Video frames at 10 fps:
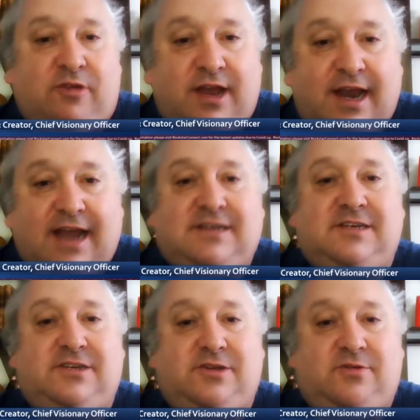
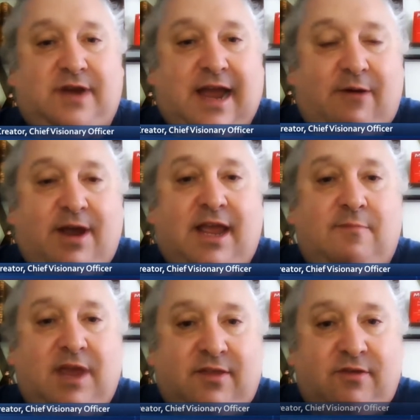connected to and how I could
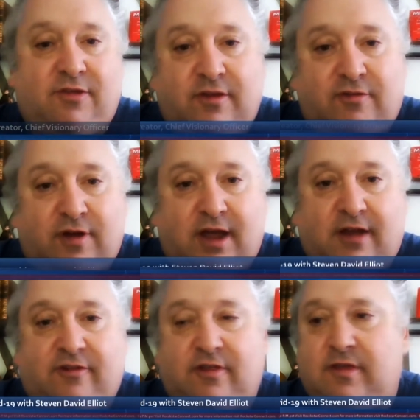make those
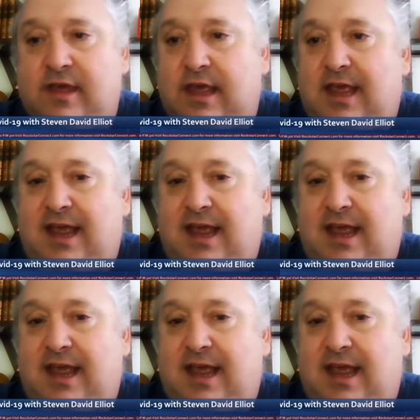introductions.